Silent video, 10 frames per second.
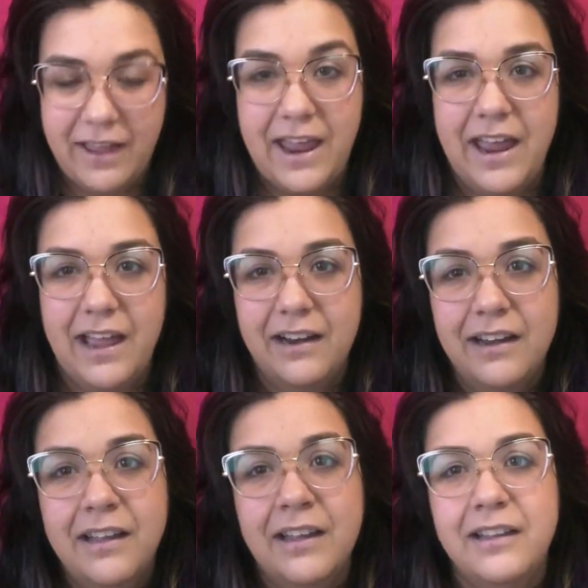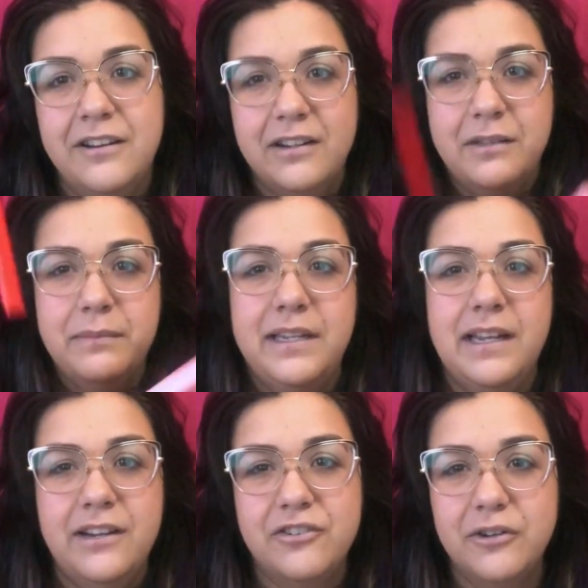and you can be
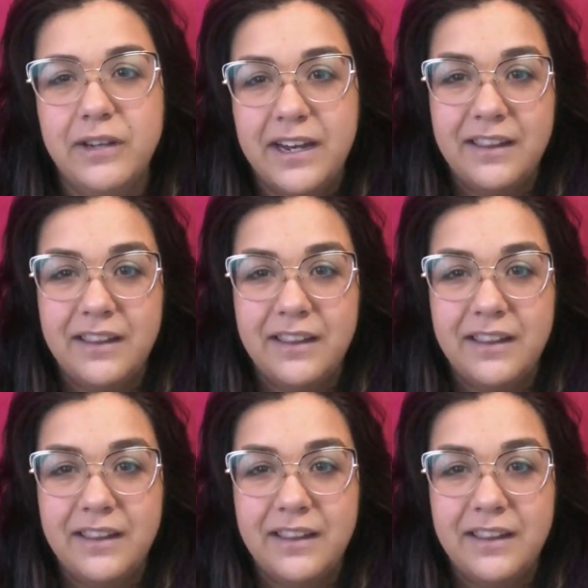enjoying it.